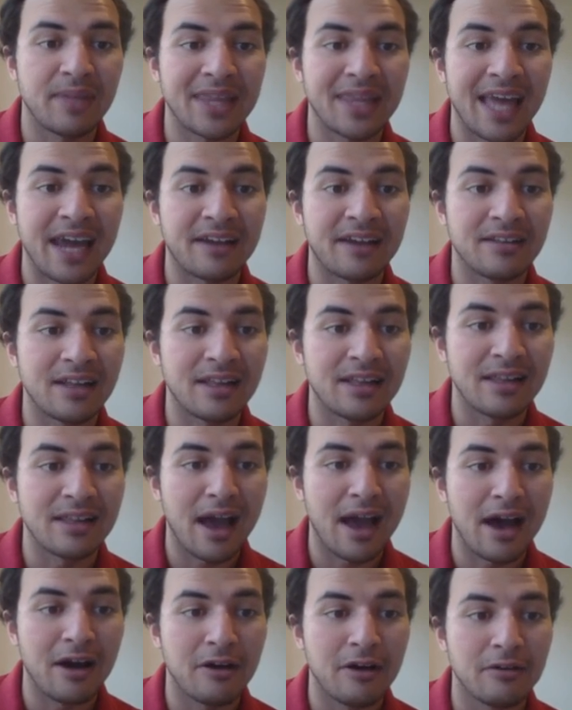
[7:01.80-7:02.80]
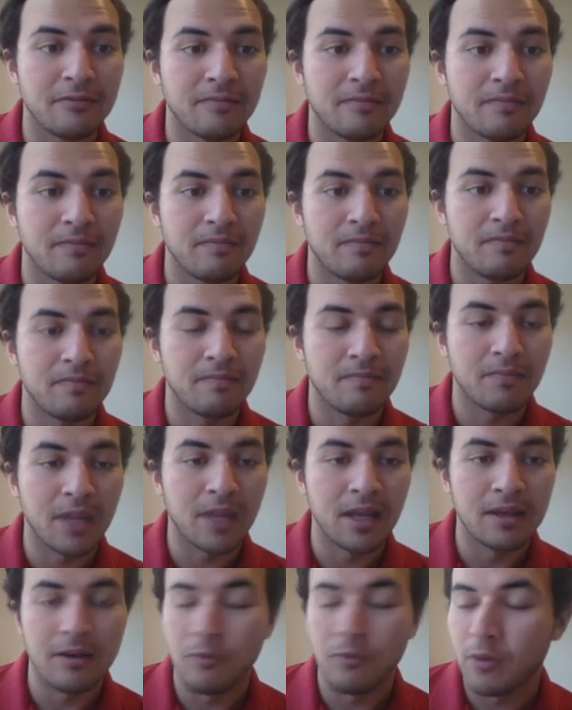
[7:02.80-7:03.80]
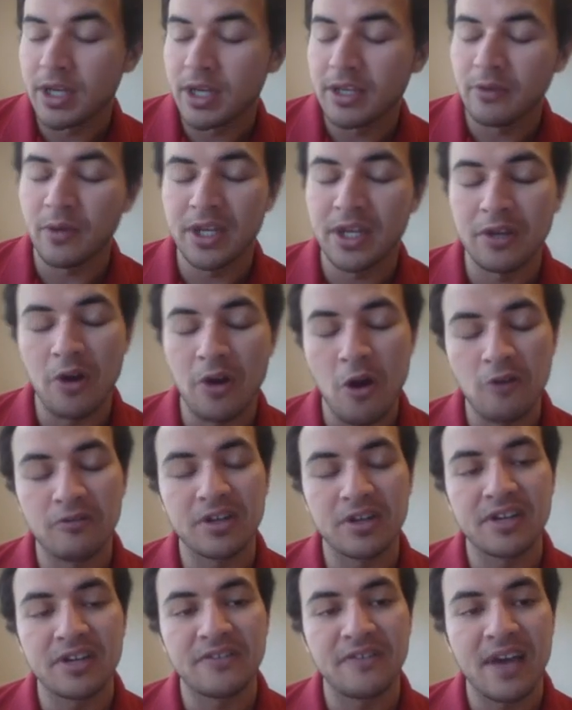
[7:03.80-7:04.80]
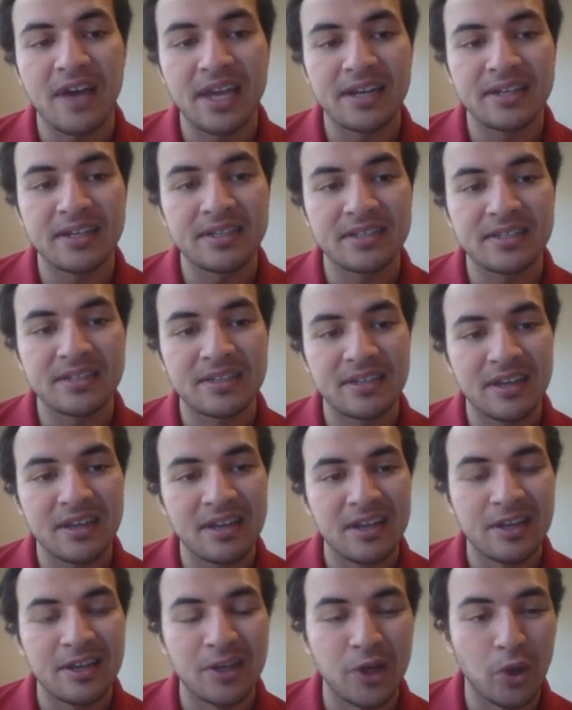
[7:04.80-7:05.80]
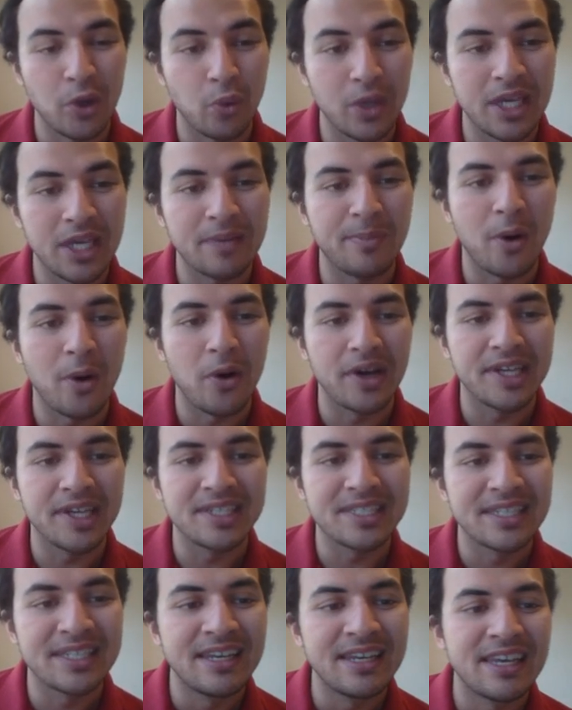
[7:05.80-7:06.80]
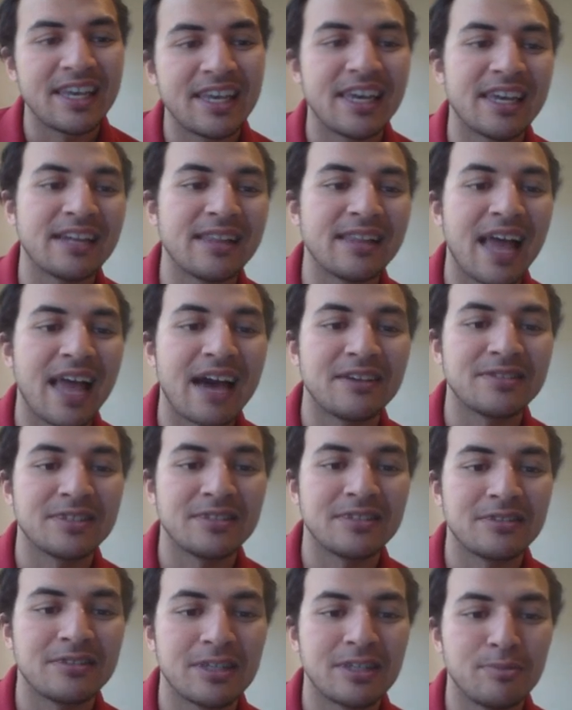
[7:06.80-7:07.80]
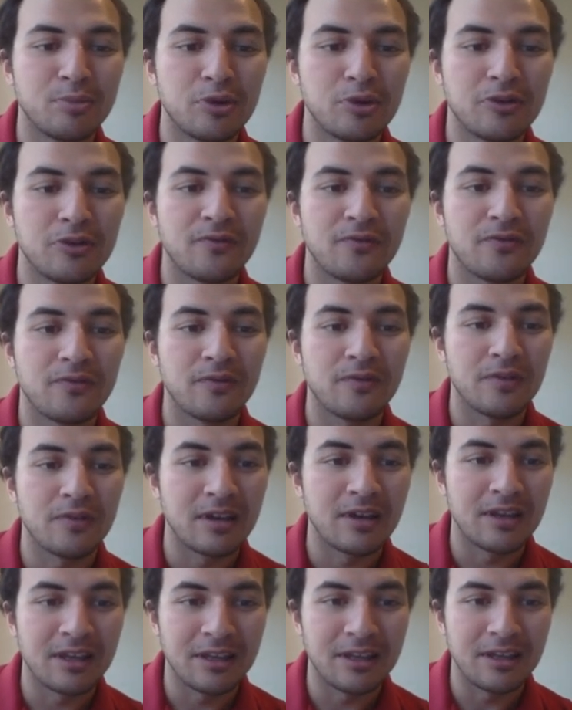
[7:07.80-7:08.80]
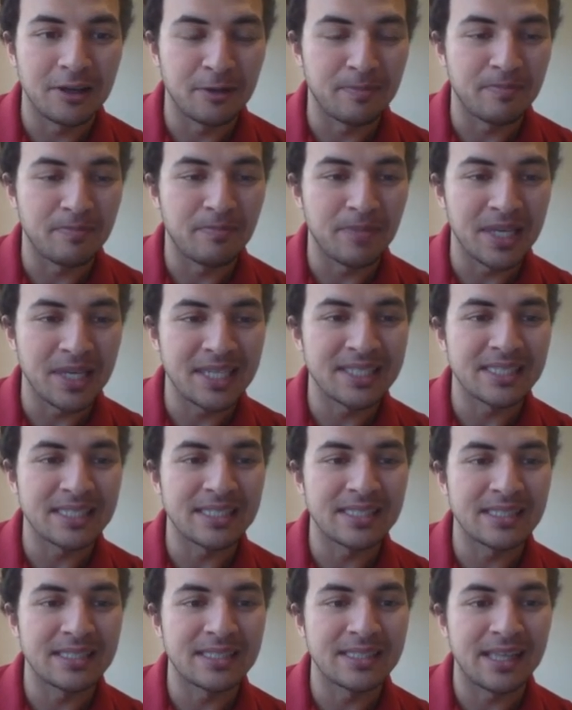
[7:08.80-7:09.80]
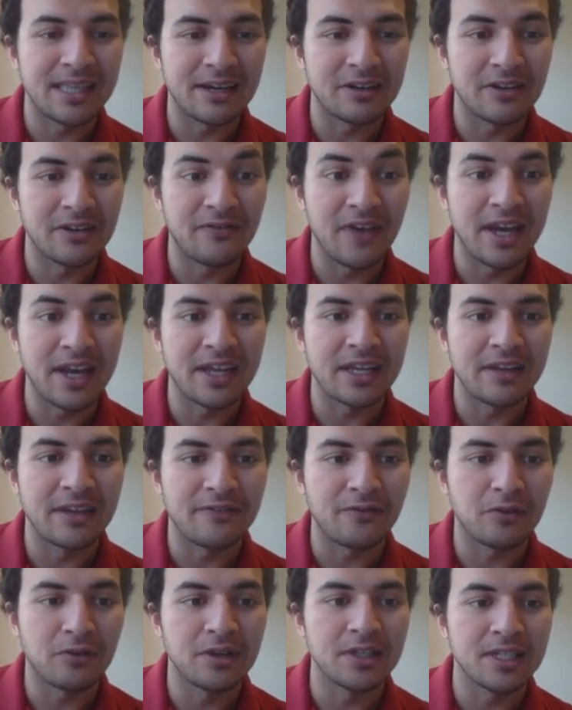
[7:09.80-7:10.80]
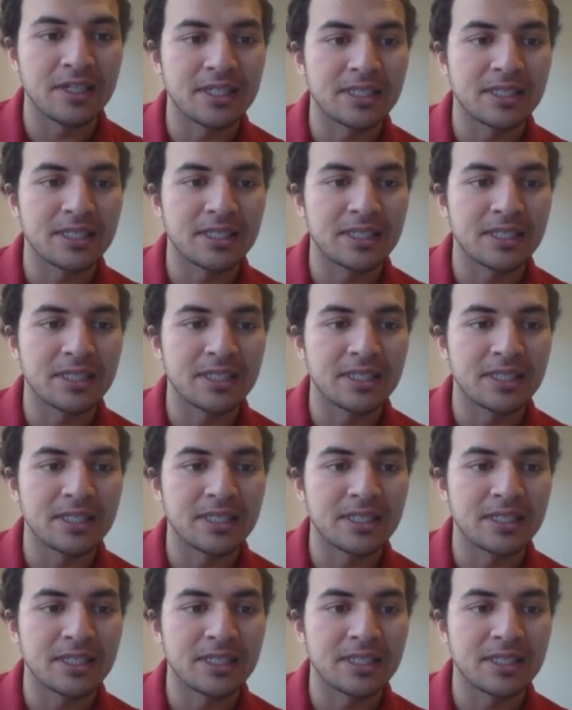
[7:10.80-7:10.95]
but that'll allow, when you over-defend your weak point, it allows you to move your pieces that are defending it freely.